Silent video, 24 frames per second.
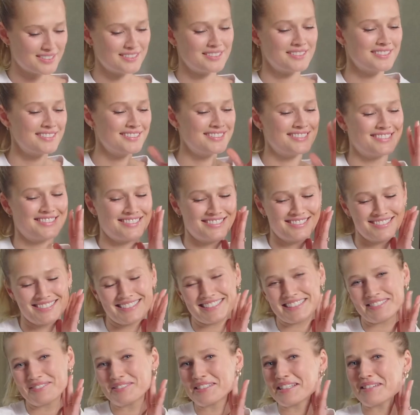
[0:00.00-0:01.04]
Oh,
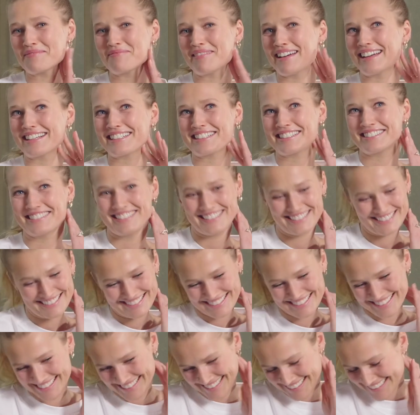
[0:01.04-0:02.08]
can we go back to
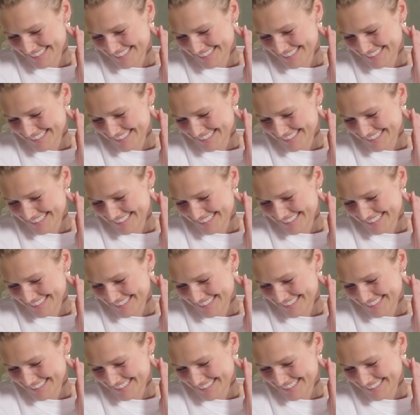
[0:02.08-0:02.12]
it?